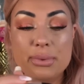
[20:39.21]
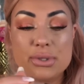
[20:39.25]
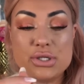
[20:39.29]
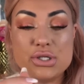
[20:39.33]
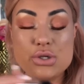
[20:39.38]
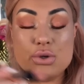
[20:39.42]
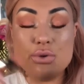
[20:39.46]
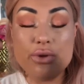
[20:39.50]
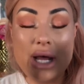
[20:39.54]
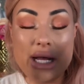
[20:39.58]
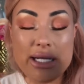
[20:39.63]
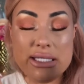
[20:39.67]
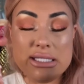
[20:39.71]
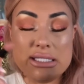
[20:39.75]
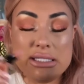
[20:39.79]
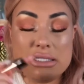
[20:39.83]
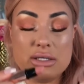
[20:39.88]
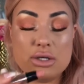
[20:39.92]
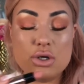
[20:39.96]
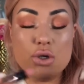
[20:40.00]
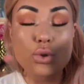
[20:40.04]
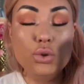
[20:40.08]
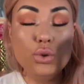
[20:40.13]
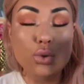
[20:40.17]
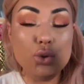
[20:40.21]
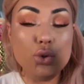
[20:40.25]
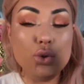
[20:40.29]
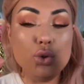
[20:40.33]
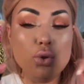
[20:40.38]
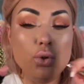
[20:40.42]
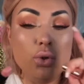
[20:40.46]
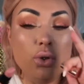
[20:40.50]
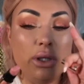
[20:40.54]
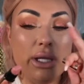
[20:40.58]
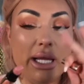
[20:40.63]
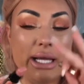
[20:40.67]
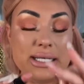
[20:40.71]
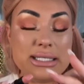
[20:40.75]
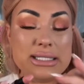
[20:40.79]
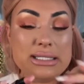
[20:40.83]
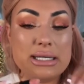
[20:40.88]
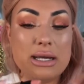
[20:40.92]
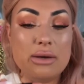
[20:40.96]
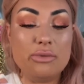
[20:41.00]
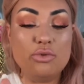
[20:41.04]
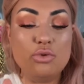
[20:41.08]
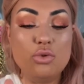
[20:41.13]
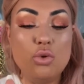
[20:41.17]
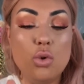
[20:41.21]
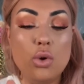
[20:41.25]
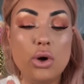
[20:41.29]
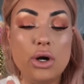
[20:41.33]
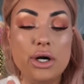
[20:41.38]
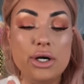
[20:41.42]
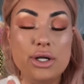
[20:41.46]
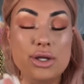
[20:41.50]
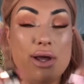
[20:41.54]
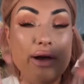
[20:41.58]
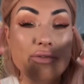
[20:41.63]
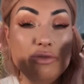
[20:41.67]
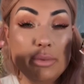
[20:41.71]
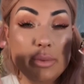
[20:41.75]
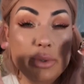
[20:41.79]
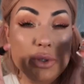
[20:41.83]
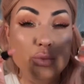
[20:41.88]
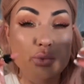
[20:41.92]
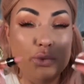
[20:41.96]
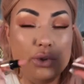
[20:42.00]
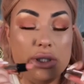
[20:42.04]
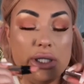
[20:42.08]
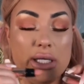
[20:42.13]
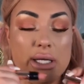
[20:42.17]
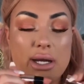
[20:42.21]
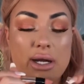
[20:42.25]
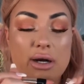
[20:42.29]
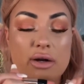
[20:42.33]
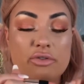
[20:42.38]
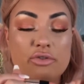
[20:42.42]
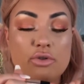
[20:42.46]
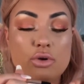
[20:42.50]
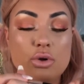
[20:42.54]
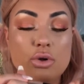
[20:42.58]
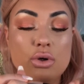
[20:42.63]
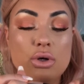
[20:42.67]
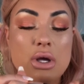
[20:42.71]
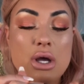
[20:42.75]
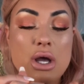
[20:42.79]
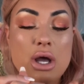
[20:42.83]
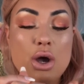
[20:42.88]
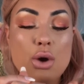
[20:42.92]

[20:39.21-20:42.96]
So that's cool, except for you have to be really careful